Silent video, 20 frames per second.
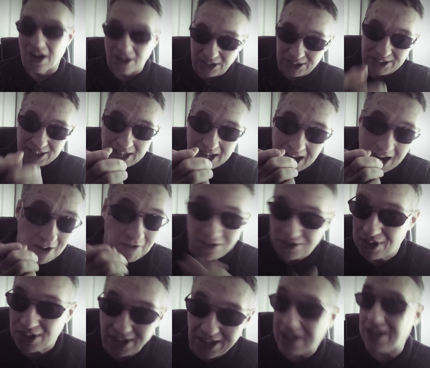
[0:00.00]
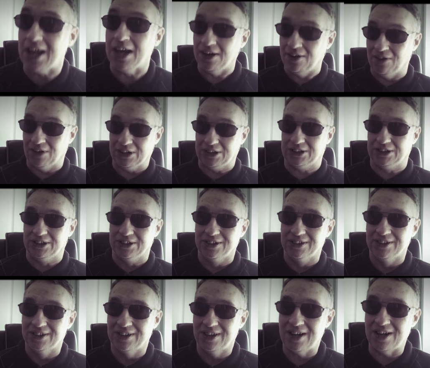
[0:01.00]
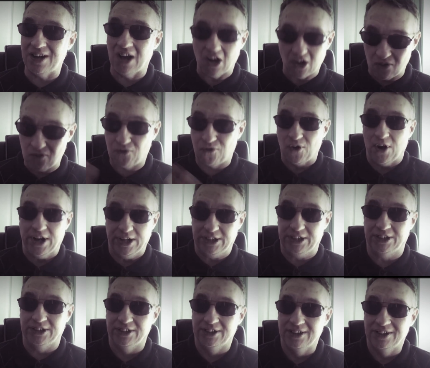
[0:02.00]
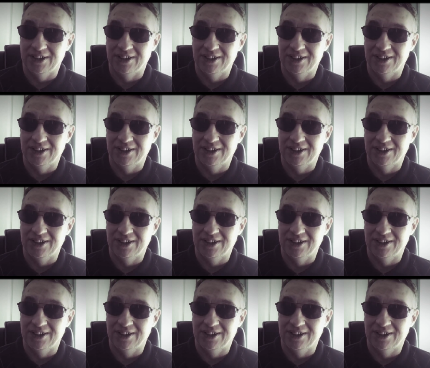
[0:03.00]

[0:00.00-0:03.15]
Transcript: I'm going to say everything in English and not in French.